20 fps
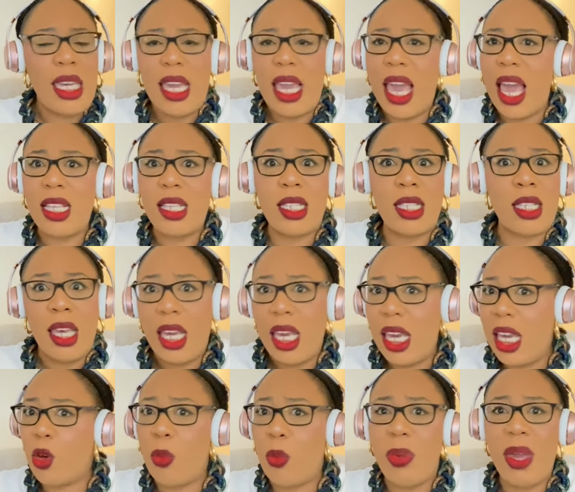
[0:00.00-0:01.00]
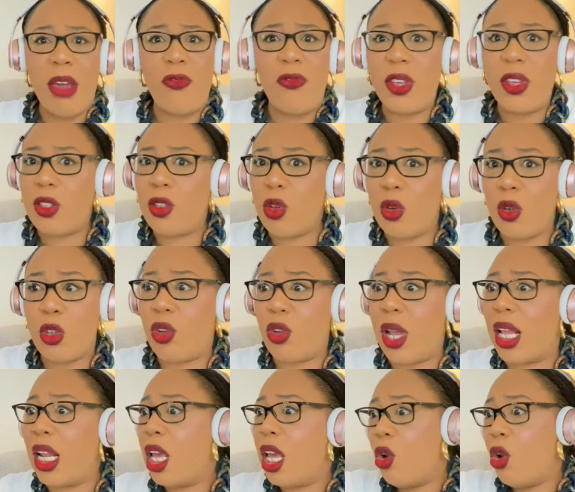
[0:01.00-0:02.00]
Yes, it could be a physical
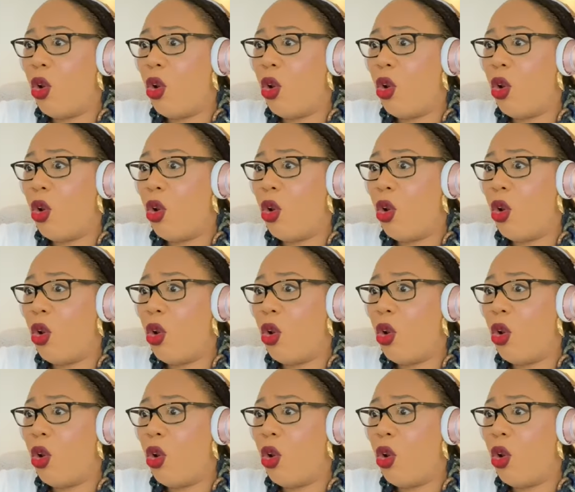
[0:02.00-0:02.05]
strength.